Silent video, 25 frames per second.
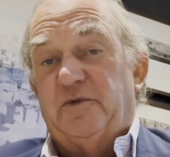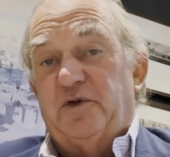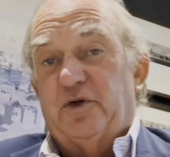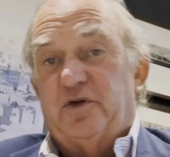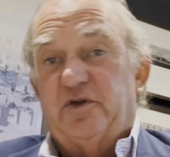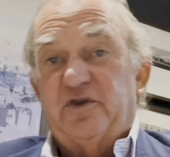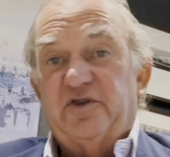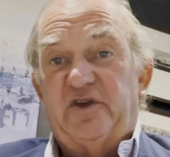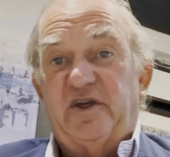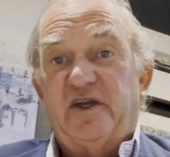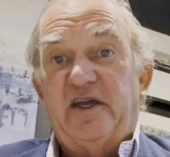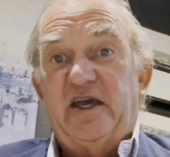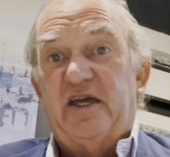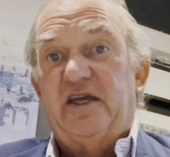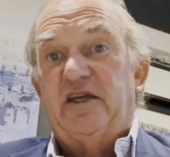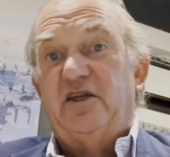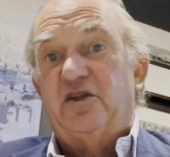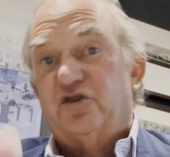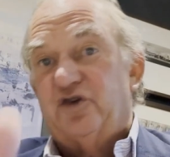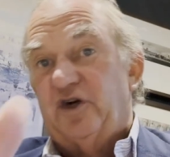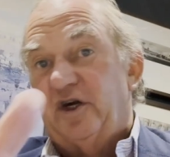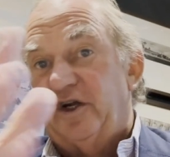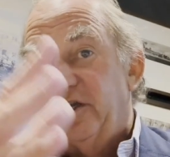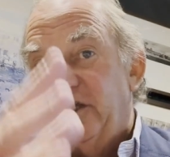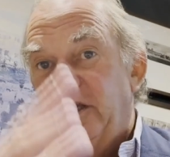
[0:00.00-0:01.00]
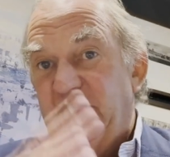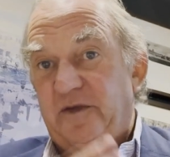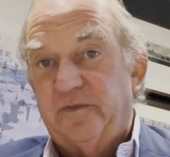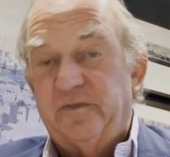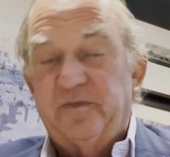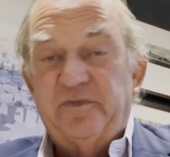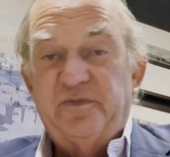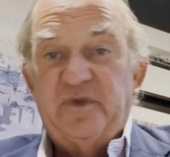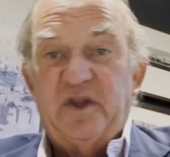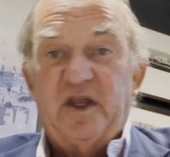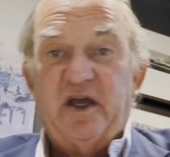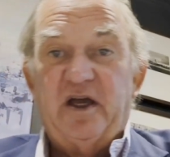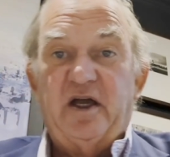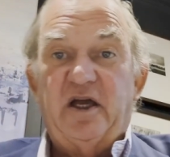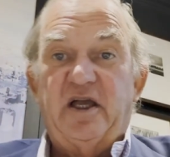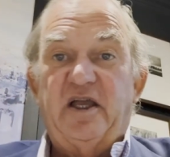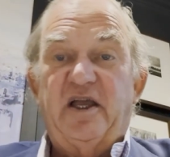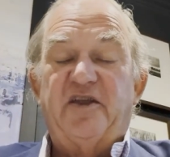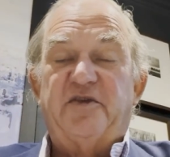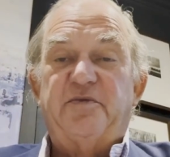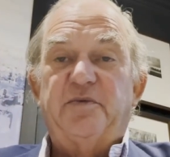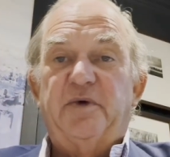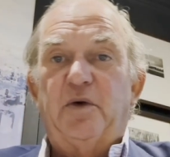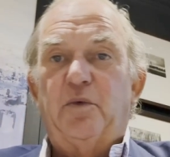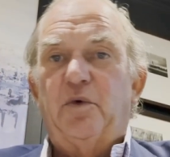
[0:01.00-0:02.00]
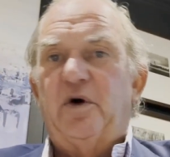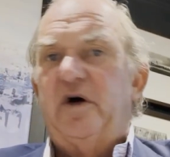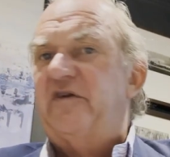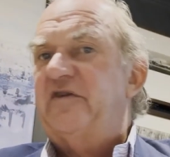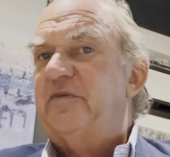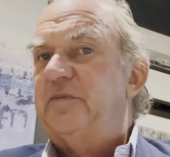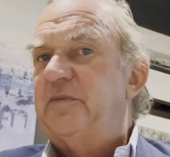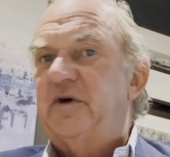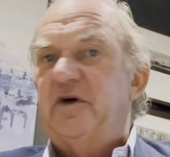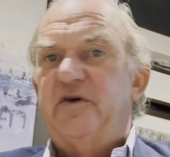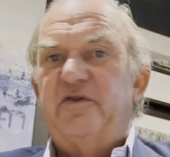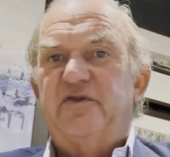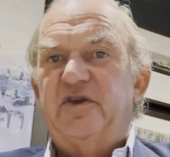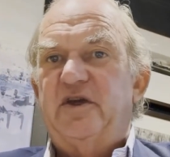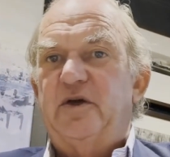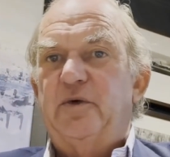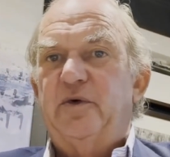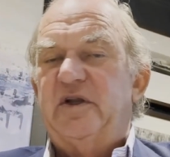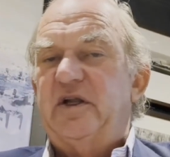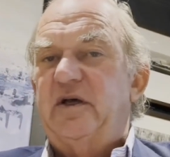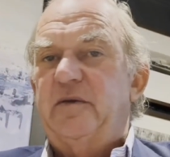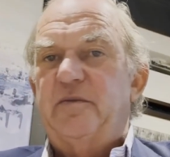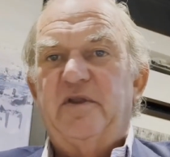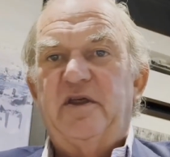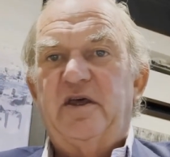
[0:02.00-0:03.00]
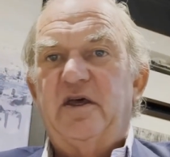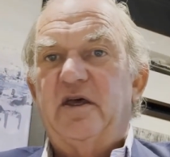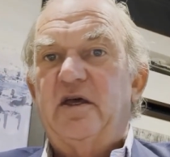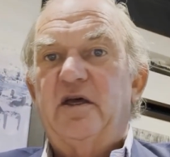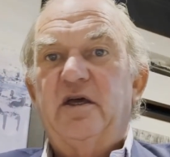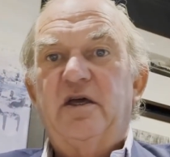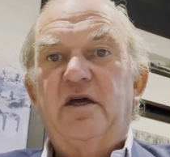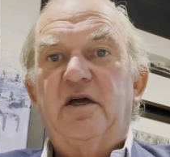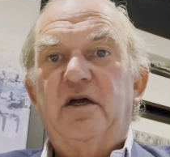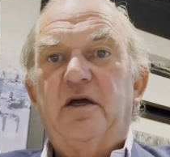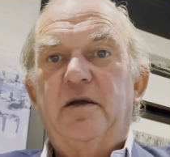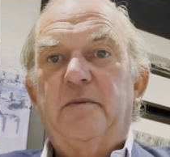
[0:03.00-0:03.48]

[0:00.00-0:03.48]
You can say, hey, Trunky, it's my wife's birthday when I'm there.